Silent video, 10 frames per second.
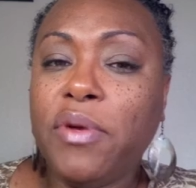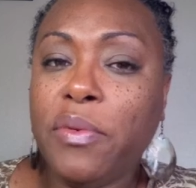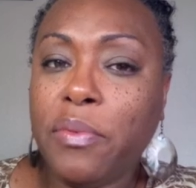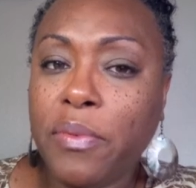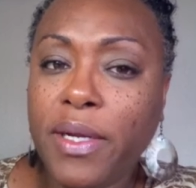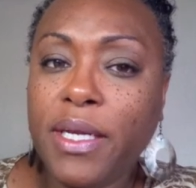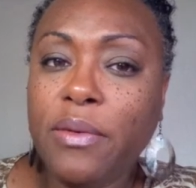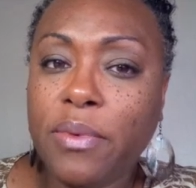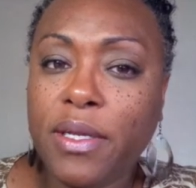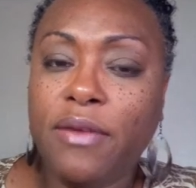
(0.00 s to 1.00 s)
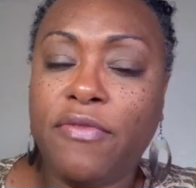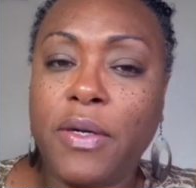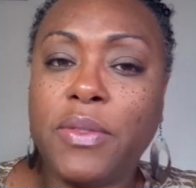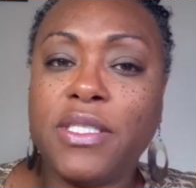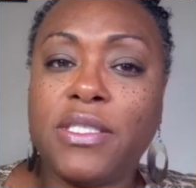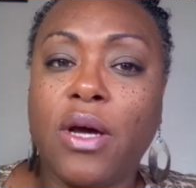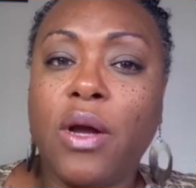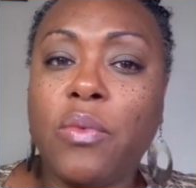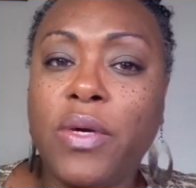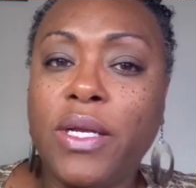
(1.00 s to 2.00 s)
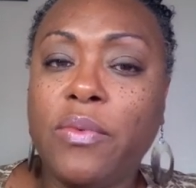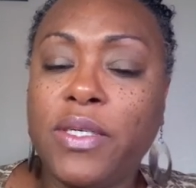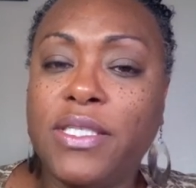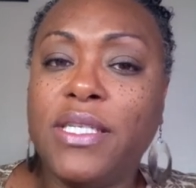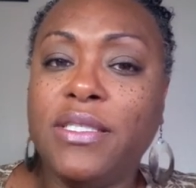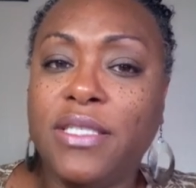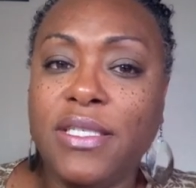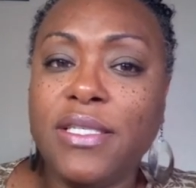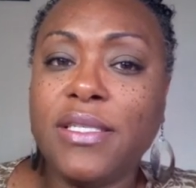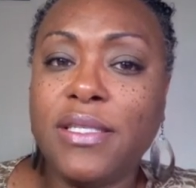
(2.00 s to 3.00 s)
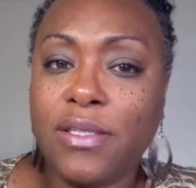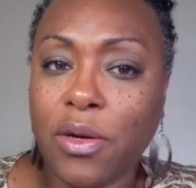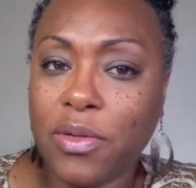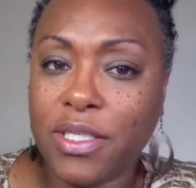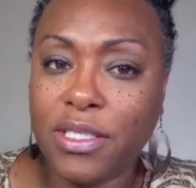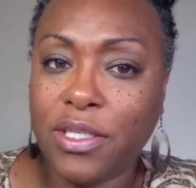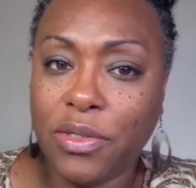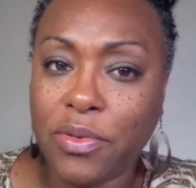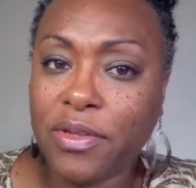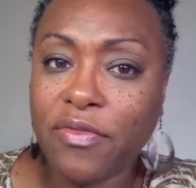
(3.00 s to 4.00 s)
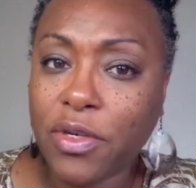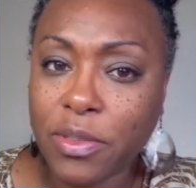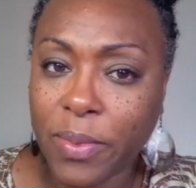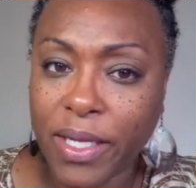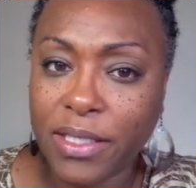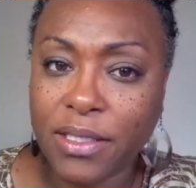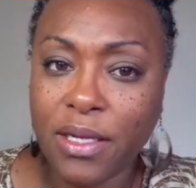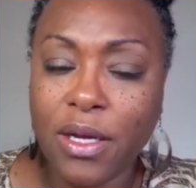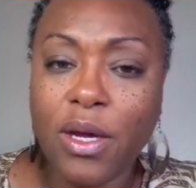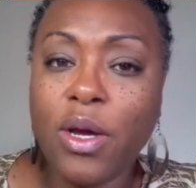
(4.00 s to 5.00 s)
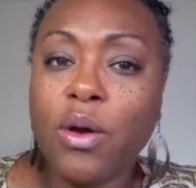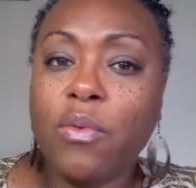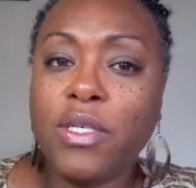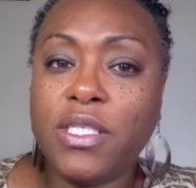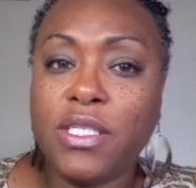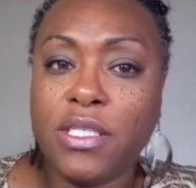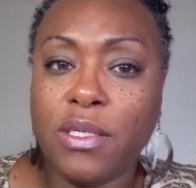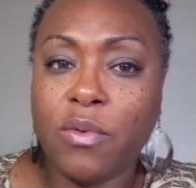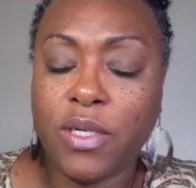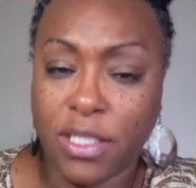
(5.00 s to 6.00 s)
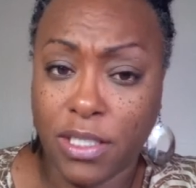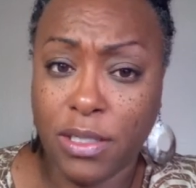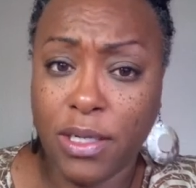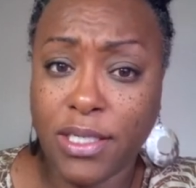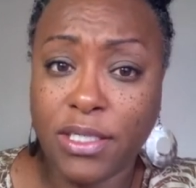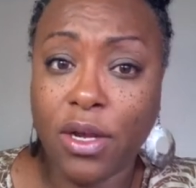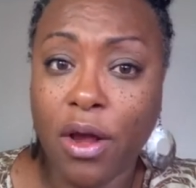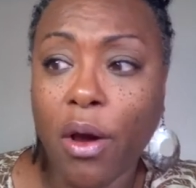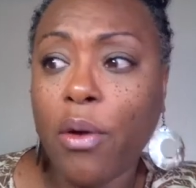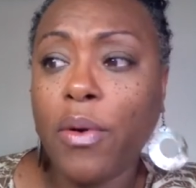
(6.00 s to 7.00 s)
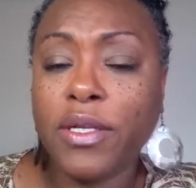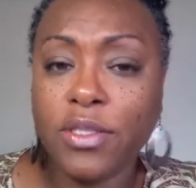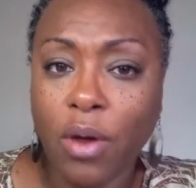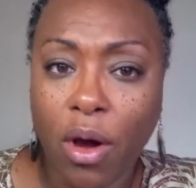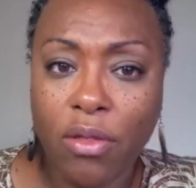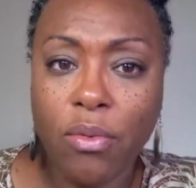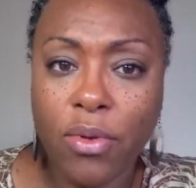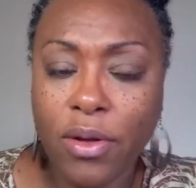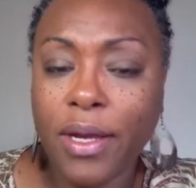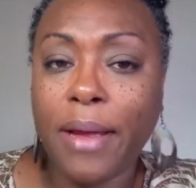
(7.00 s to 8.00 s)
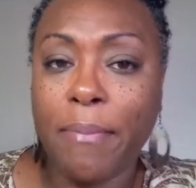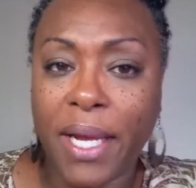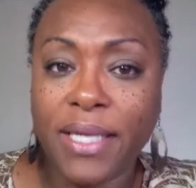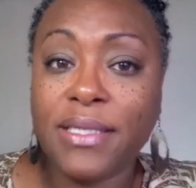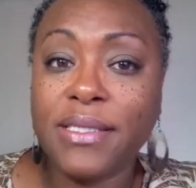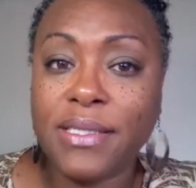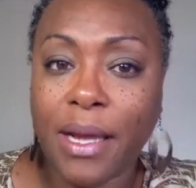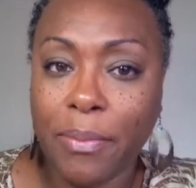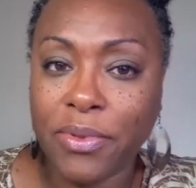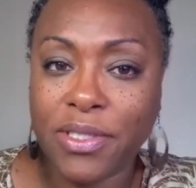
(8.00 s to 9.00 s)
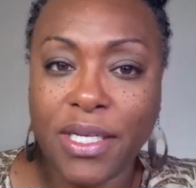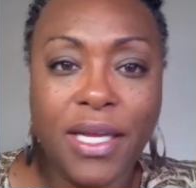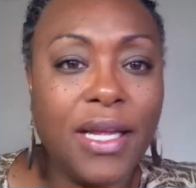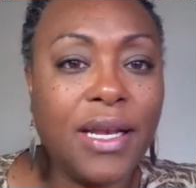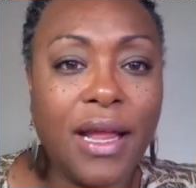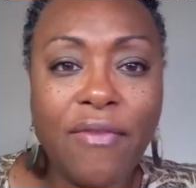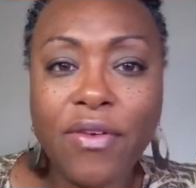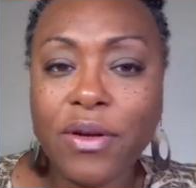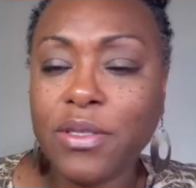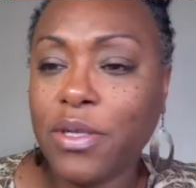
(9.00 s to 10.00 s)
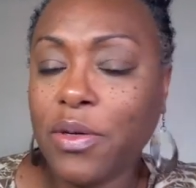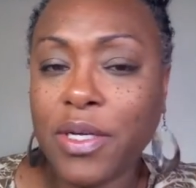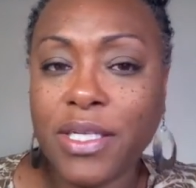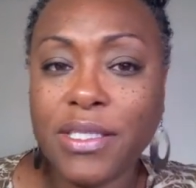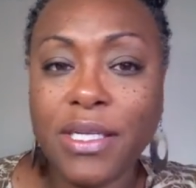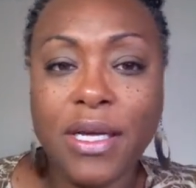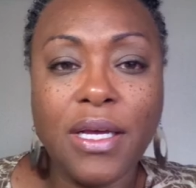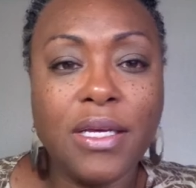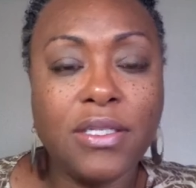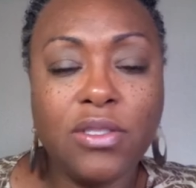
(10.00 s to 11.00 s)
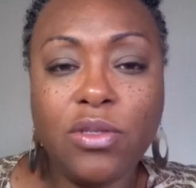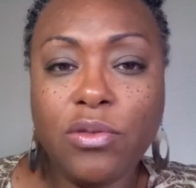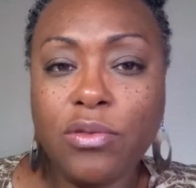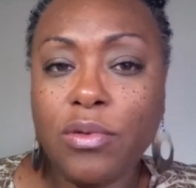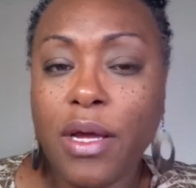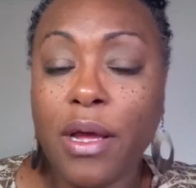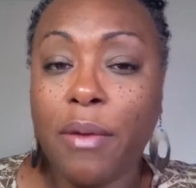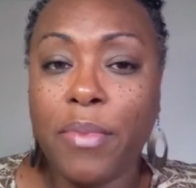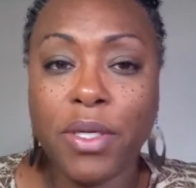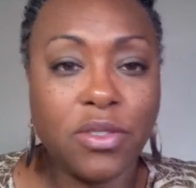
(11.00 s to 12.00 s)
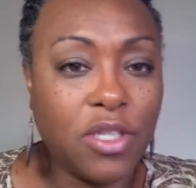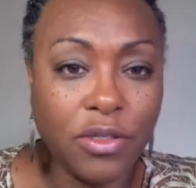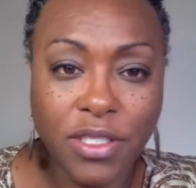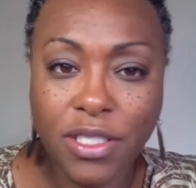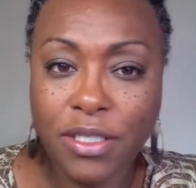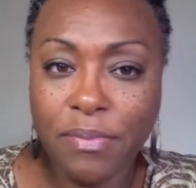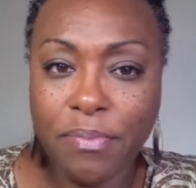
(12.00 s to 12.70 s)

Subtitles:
we really, really focus on what it was that Jesus told us to do in the first place, which is to go into all the world and make disciples. He never told us to build church